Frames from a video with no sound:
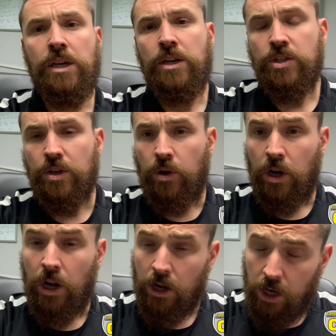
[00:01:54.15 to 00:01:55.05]
So
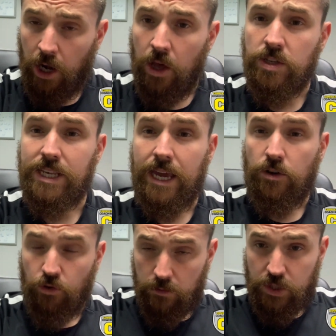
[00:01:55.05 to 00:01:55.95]
class and
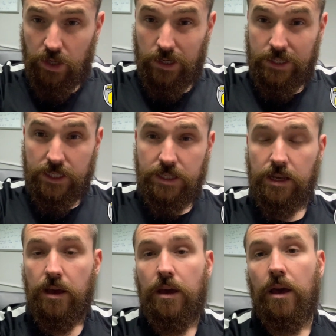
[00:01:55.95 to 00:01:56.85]
group
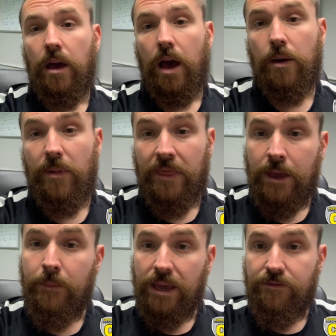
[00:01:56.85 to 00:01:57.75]
sizes, they
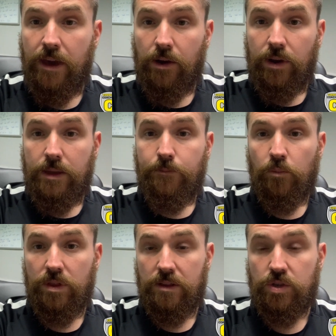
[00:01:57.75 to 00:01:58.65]
may vary
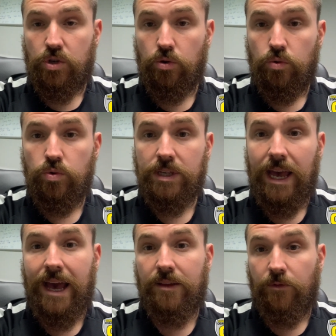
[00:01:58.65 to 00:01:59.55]
within
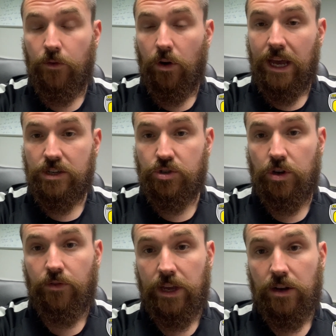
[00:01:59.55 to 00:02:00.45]
schools and for our
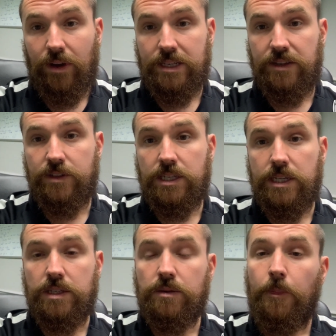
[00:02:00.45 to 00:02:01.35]
extracurricular
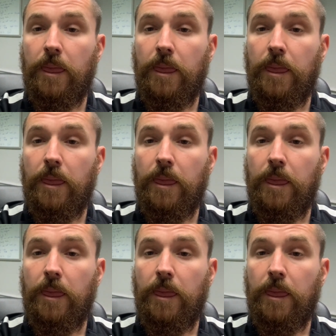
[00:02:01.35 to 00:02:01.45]
activities.